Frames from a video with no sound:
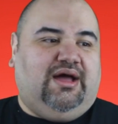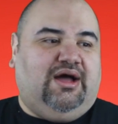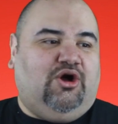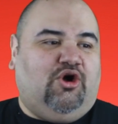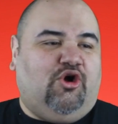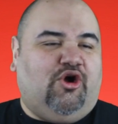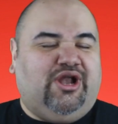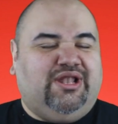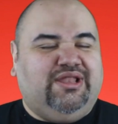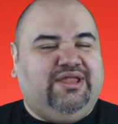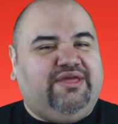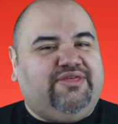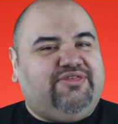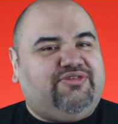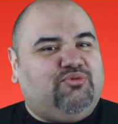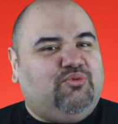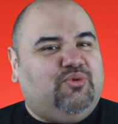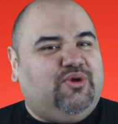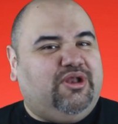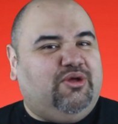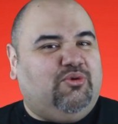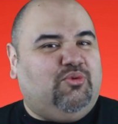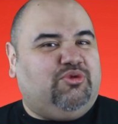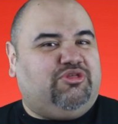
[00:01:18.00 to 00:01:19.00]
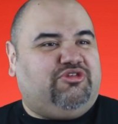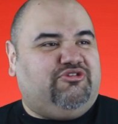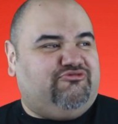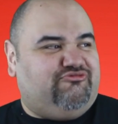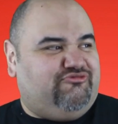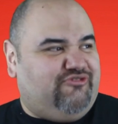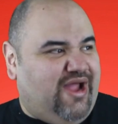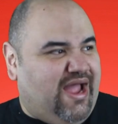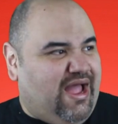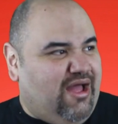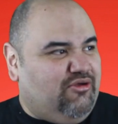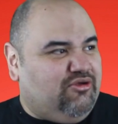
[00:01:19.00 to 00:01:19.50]
or at least when it was
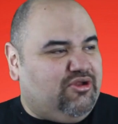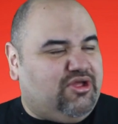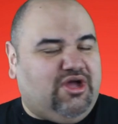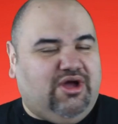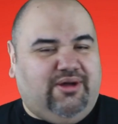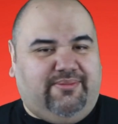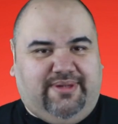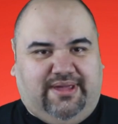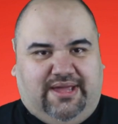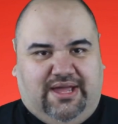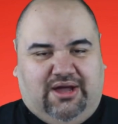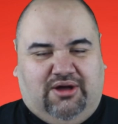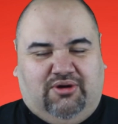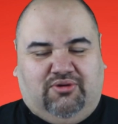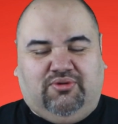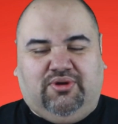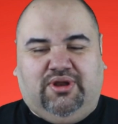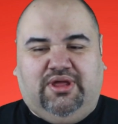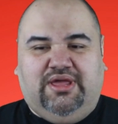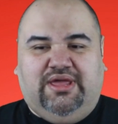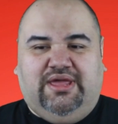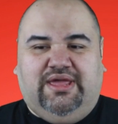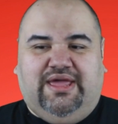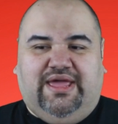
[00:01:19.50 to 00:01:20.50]
around coming out,